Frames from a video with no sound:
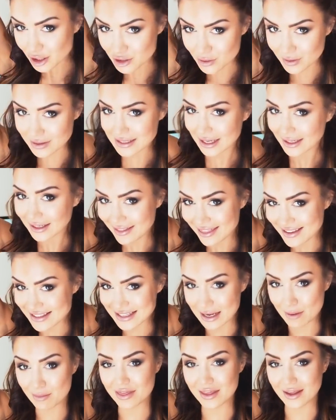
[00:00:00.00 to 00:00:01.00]
to do exactly the
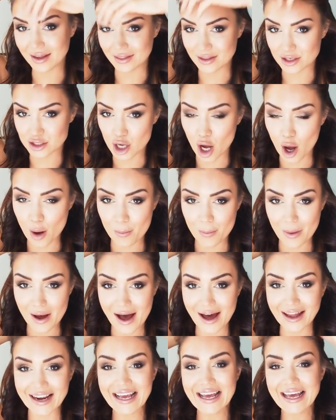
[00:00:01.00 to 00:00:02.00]
same thing in the top
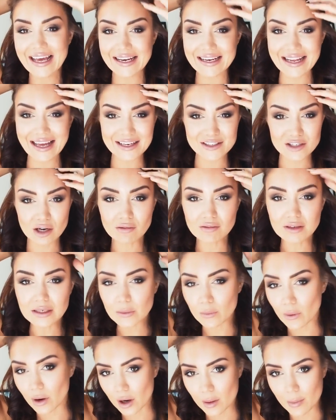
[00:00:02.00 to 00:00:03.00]
part. Now don't
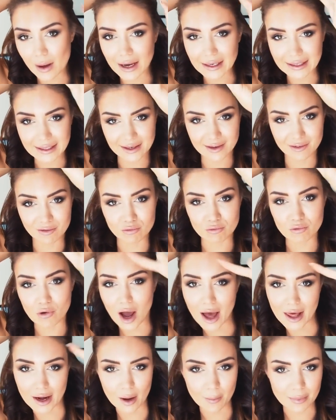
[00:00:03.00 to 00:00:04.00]
really worry about getting
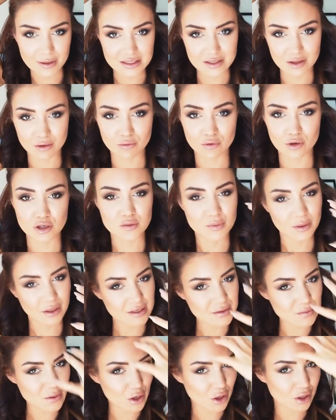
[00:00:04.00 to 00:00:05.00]
right up into the roots
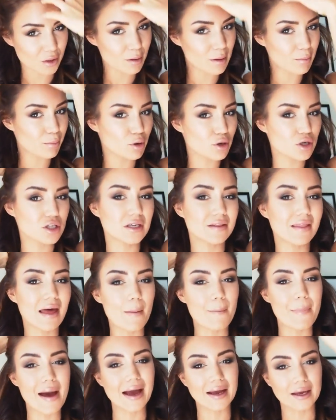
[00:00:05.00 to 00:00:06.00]
because we're going to be pushing
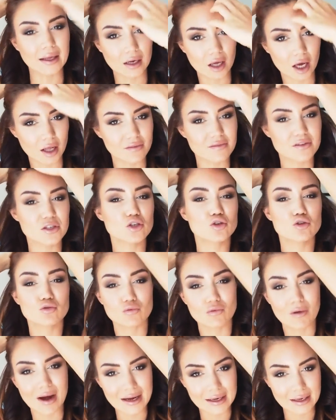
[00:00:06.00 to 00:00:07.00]
that back and kind of
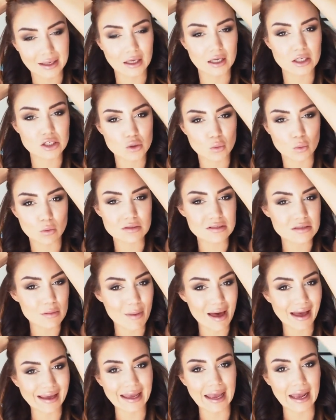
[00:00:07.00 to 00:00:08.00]
straightening it towards the
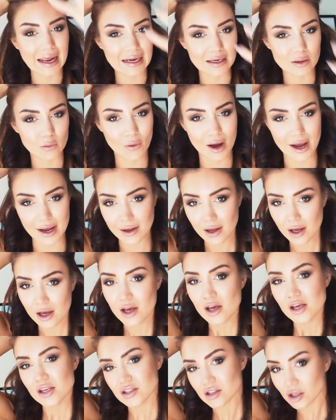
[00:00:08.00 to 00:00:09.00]
back anyway.
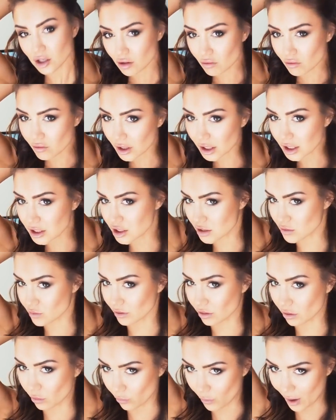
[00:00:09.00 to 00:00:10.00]
So you really just
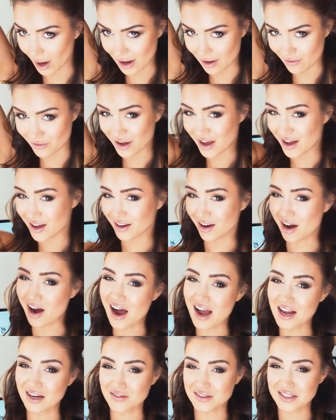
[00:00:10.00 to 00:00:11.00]
want the wave
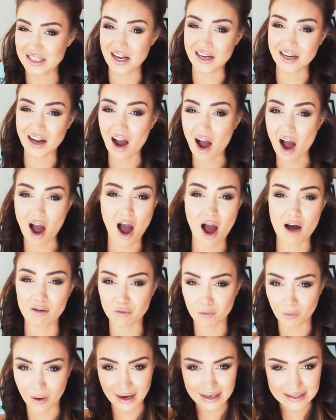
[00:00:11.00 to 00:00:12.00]
kind of starting
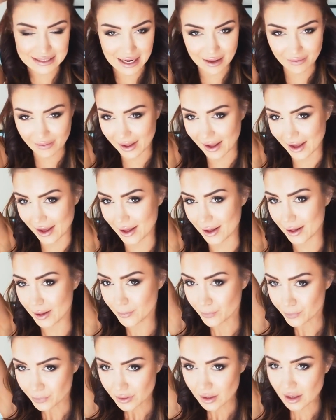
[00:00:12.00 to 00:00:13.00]
halfway down the
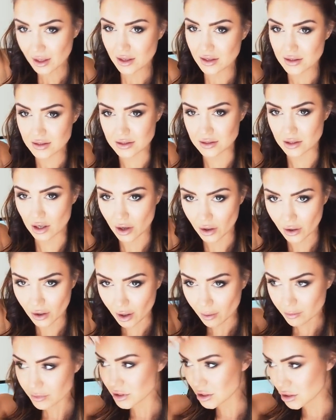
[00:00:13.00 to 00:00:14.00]
hair. So
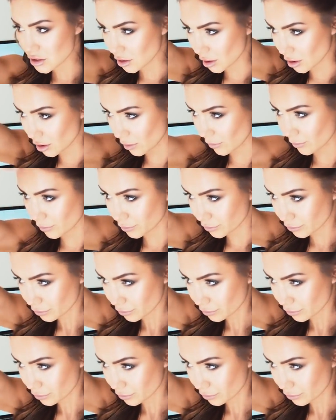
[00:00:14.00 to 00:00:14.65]
I'm just going to,